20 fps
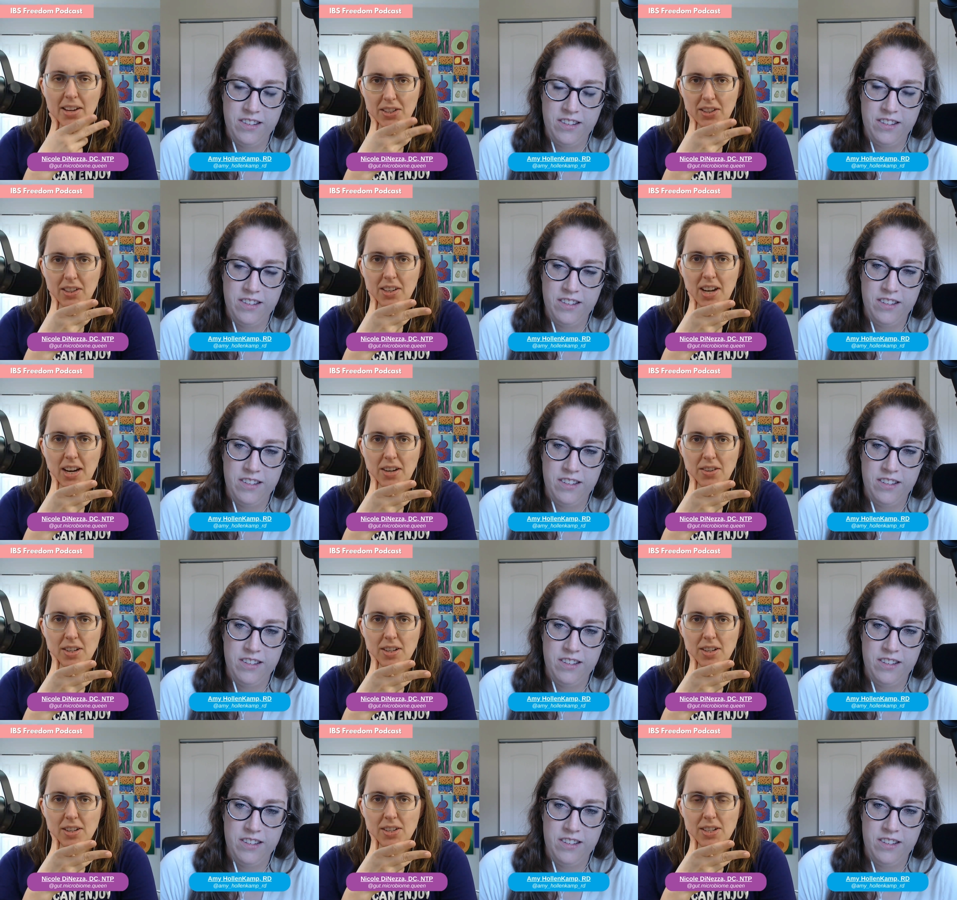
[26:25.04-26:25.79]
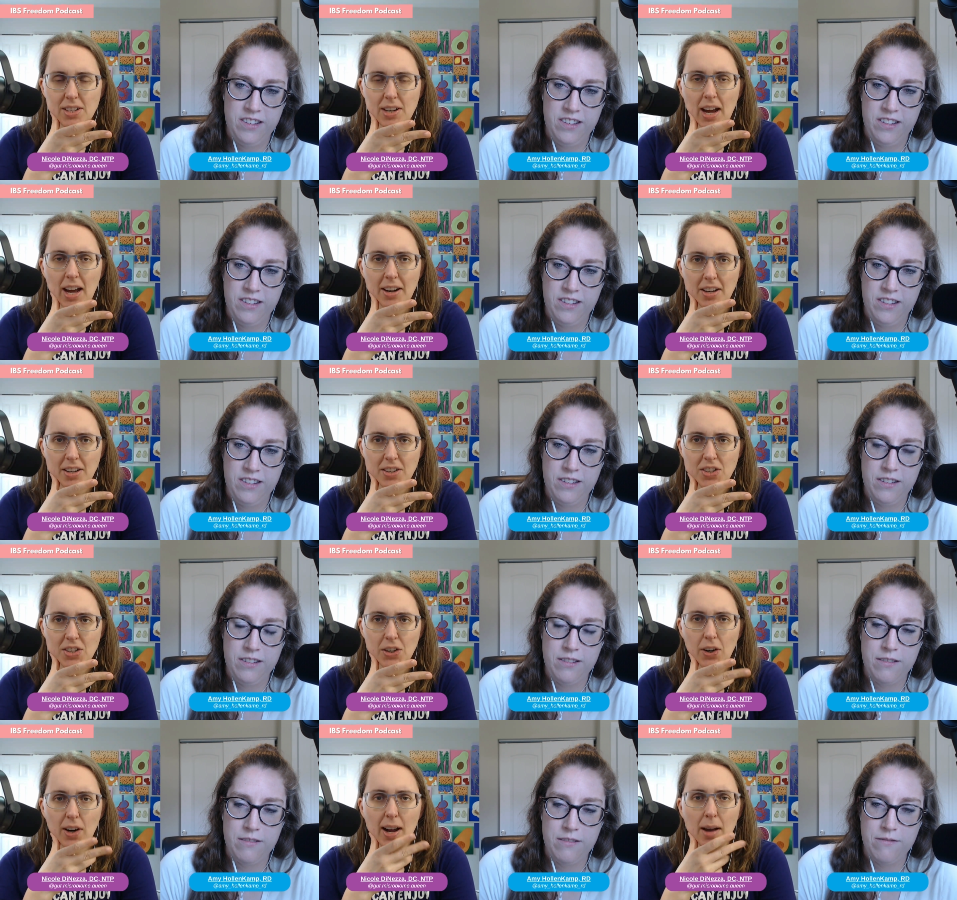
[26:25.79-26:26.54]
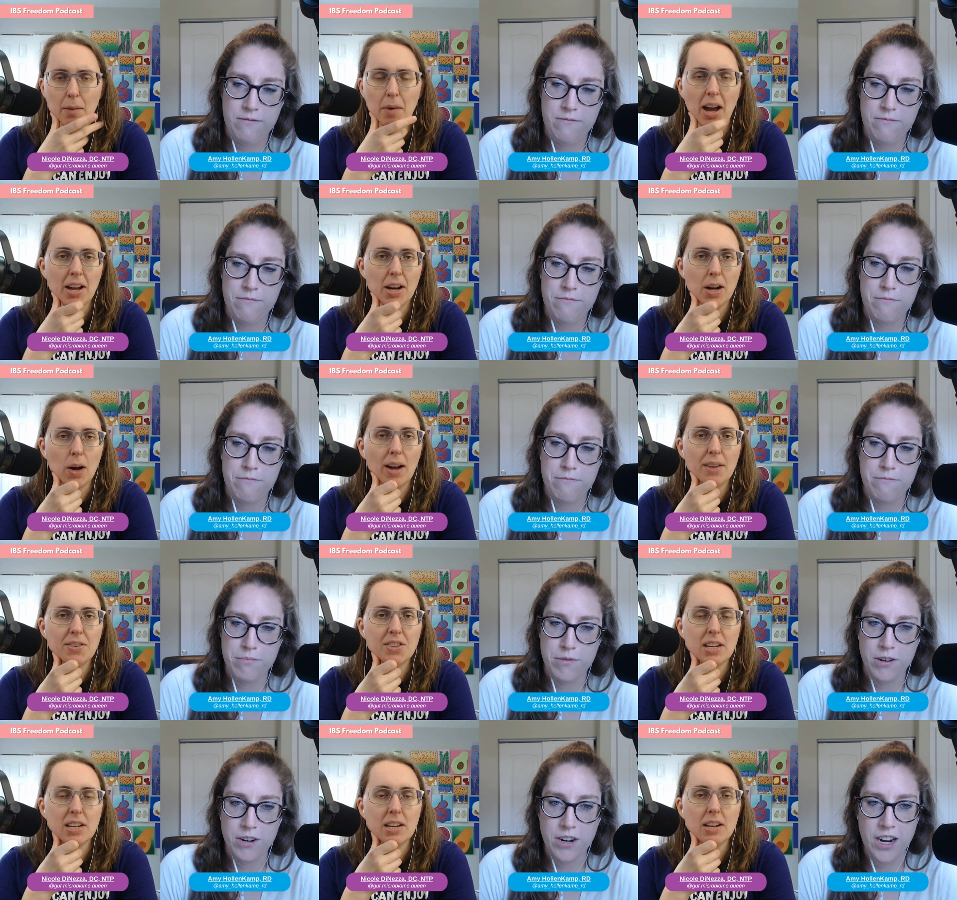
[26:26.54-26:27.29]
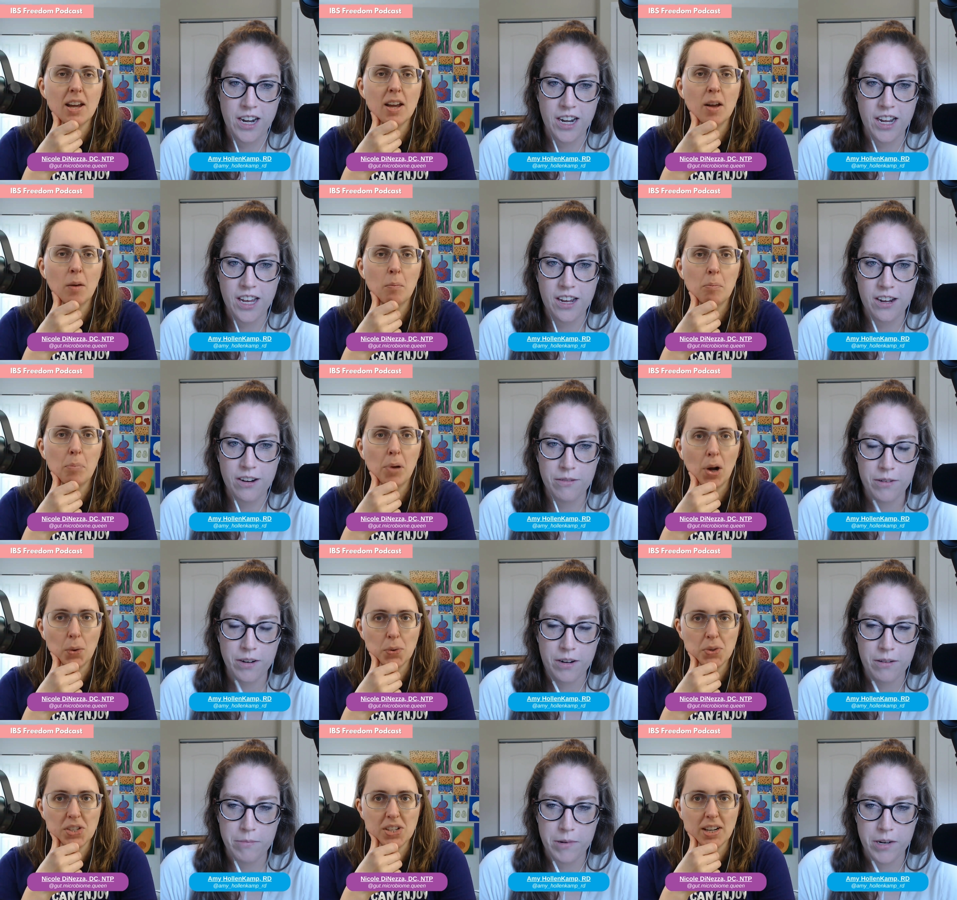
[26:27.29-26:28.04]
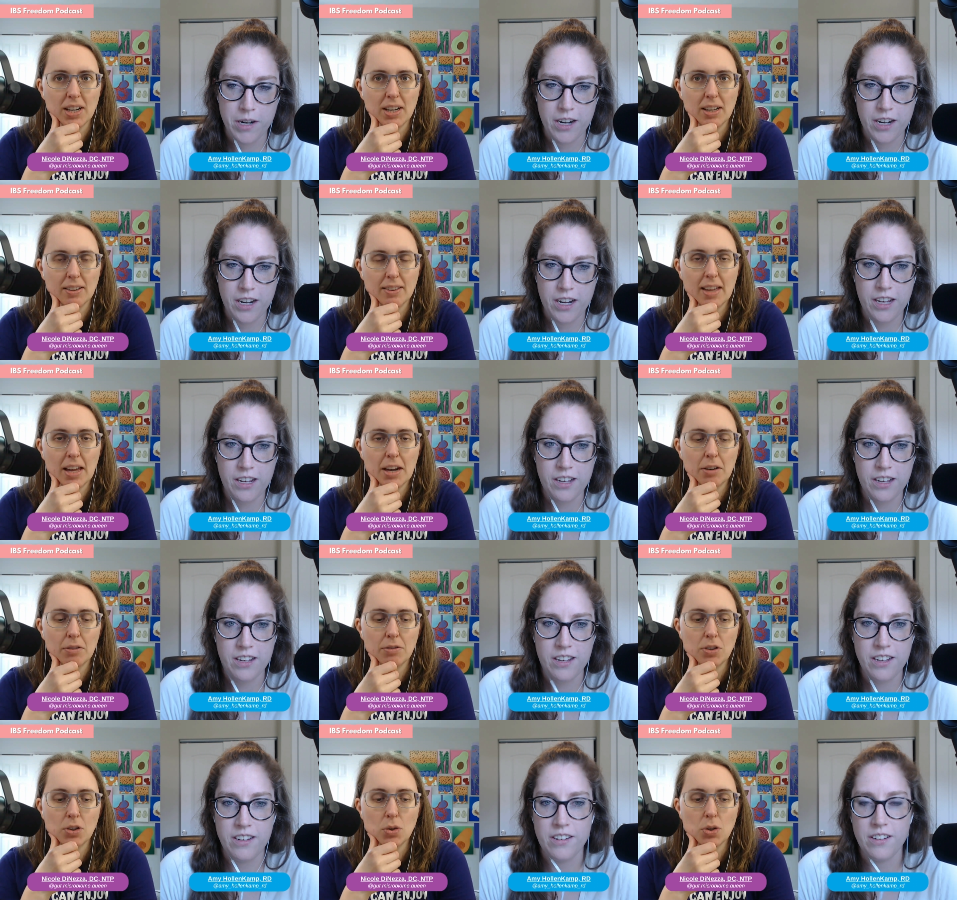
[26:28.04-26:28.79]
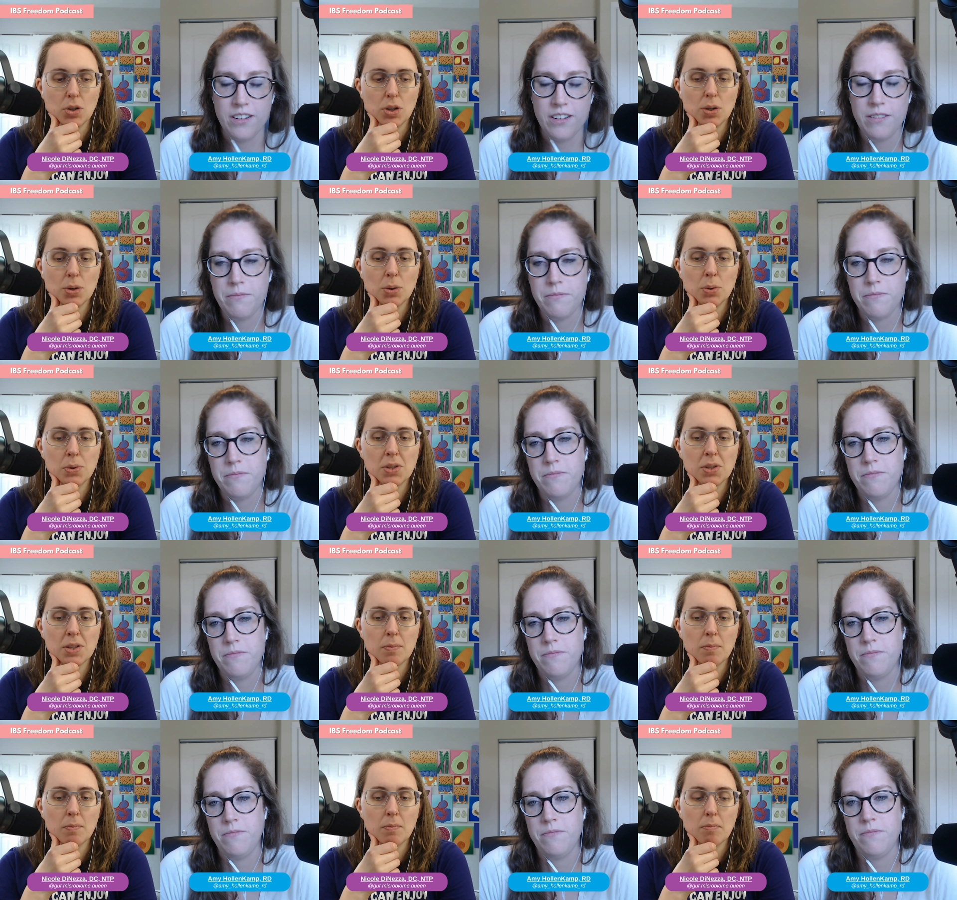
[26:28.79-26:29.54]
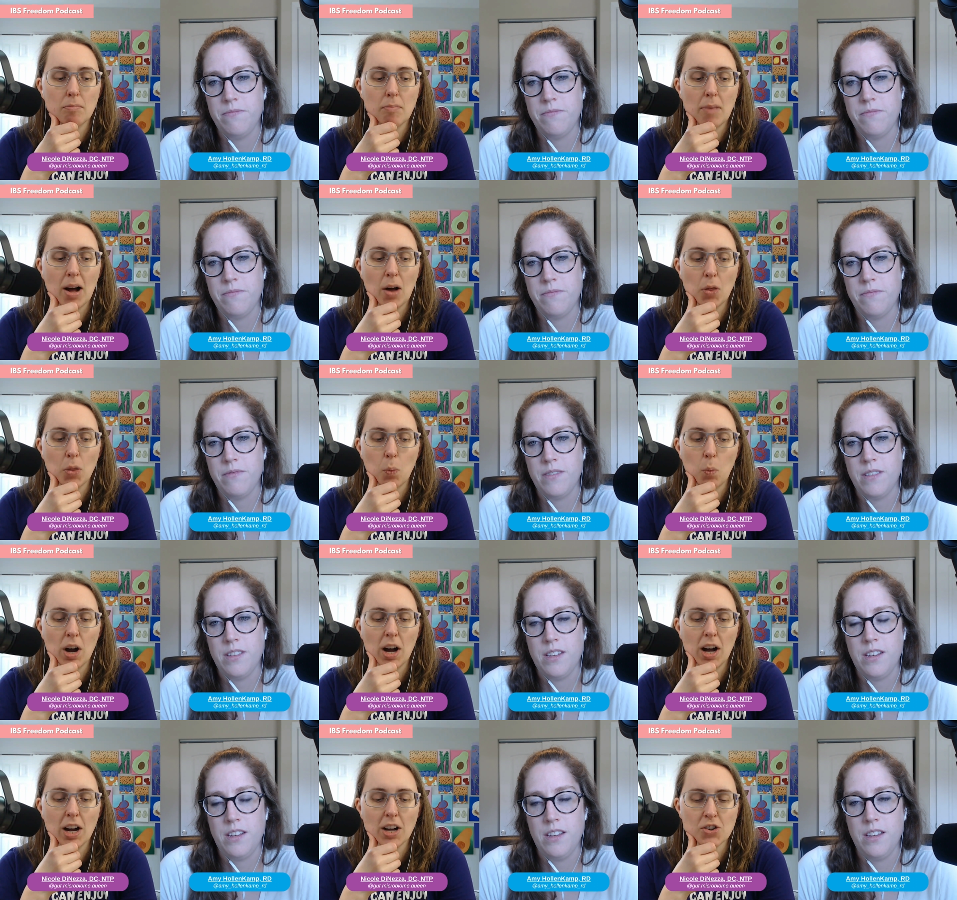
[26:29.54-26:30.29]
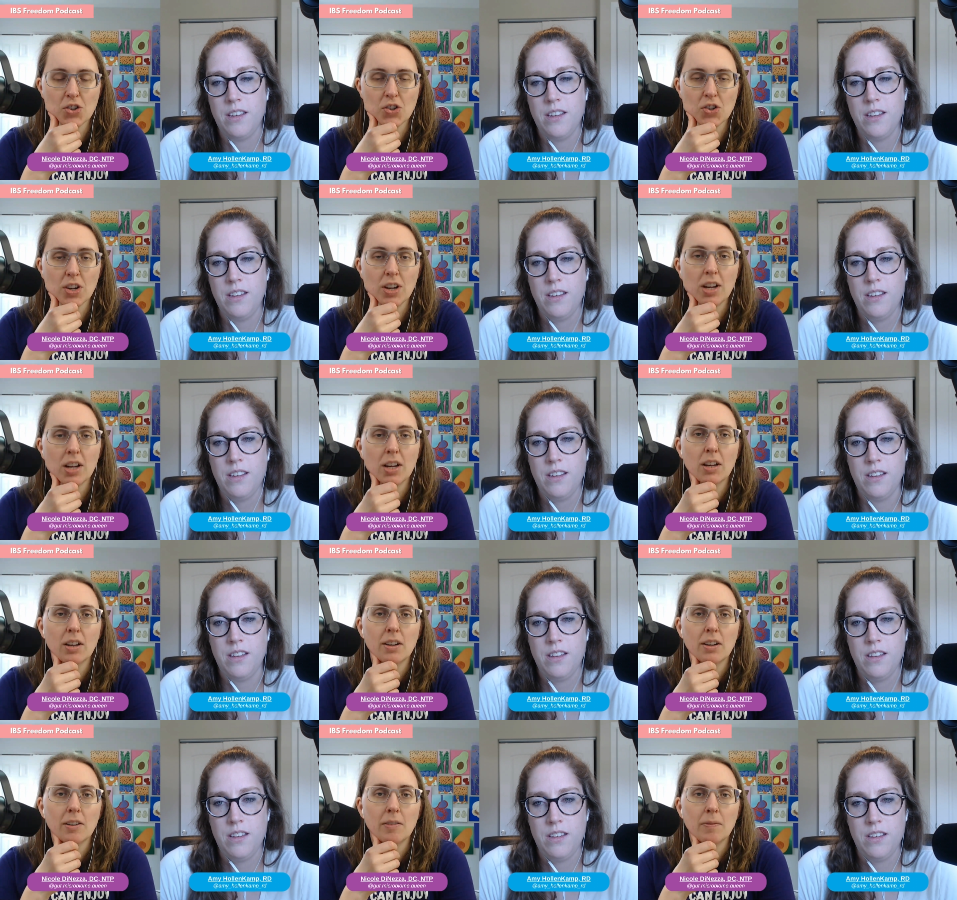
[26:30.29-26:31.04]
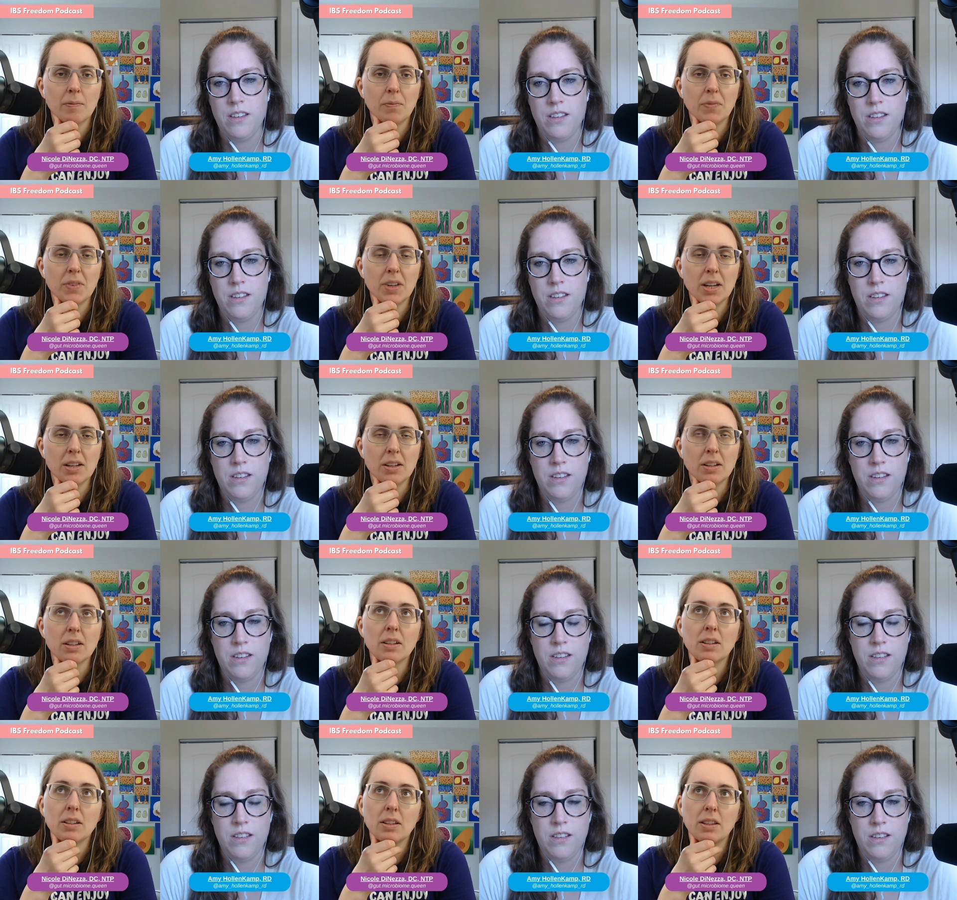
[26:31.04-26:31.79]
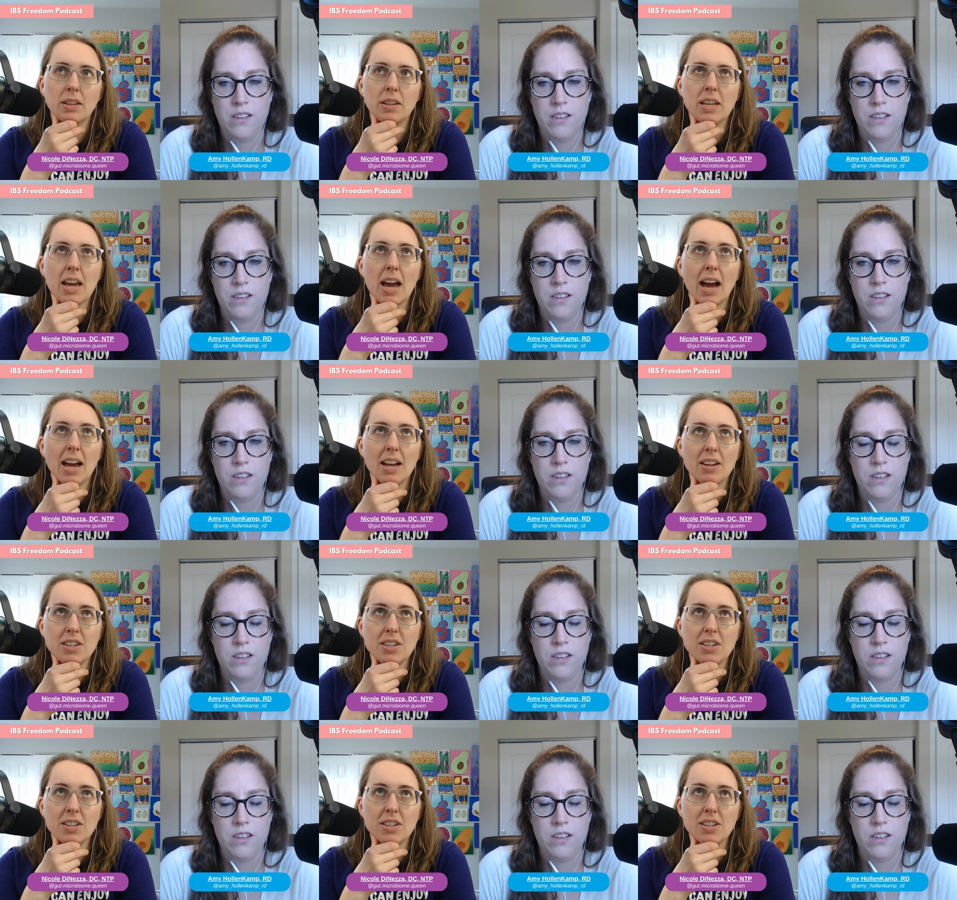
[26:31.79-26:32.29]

Speaker 1: Ask the Dentist on Instagram. I know I've seen him posting that if you use mouthwash, it the